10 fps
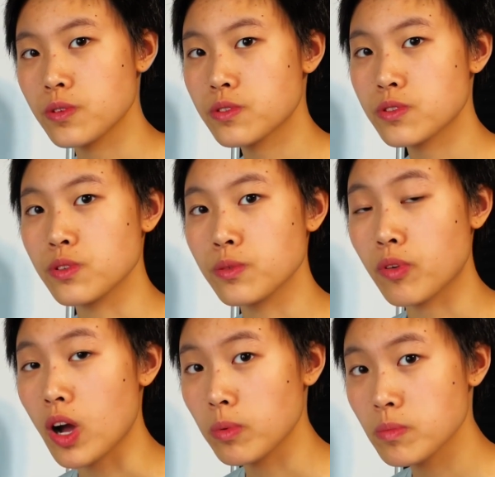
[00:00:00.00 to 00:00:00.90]
you two
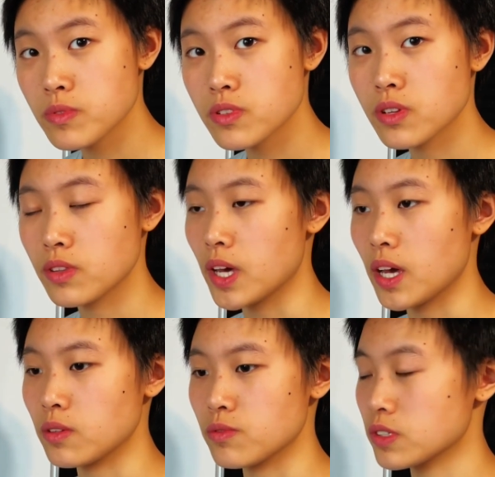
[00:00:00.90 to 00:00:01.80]
problems
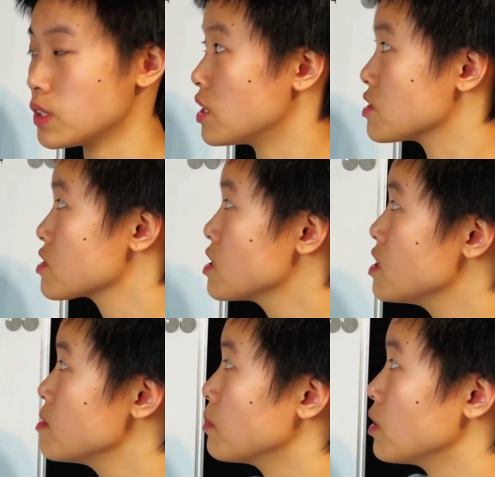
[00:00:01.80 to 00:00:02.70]
that
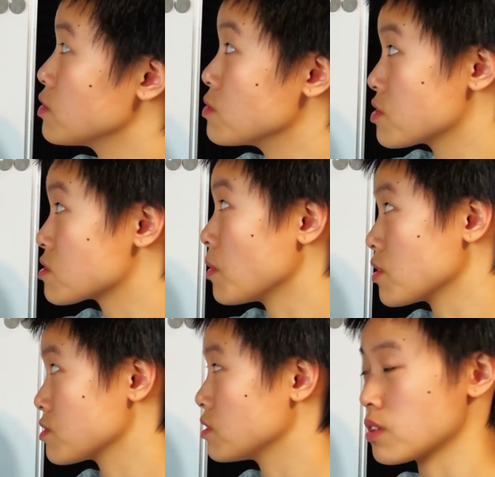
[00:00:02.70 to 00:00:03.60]
uses
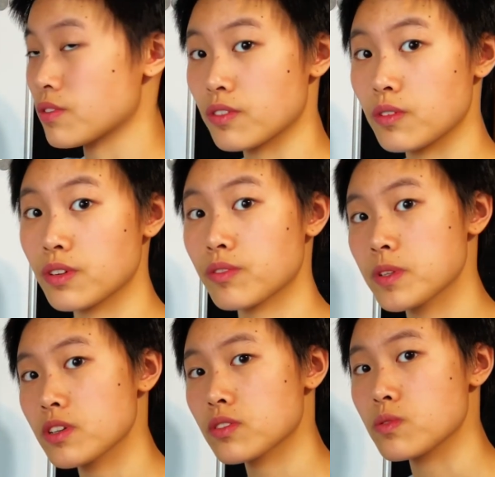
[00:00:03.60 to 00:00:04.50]
modular
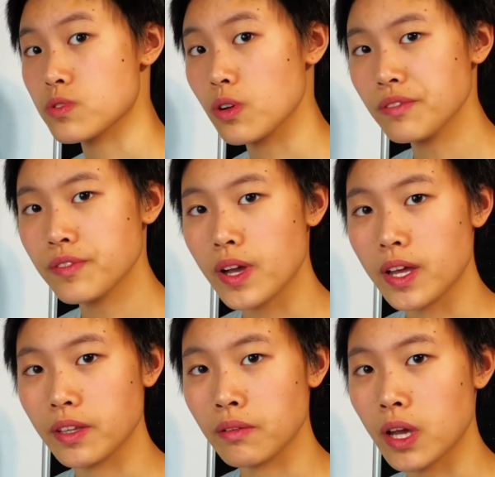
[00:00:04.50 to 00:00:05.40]
arithmetic to solve,
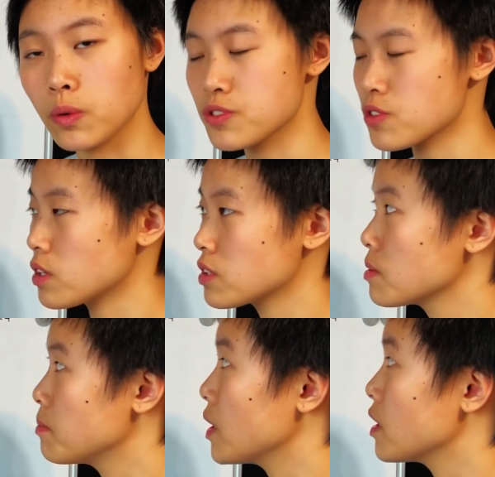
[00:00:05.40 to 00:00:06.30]
and I will start
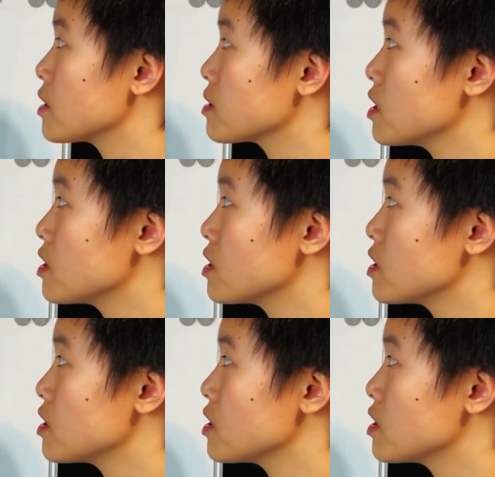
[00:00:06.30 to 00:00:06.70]
by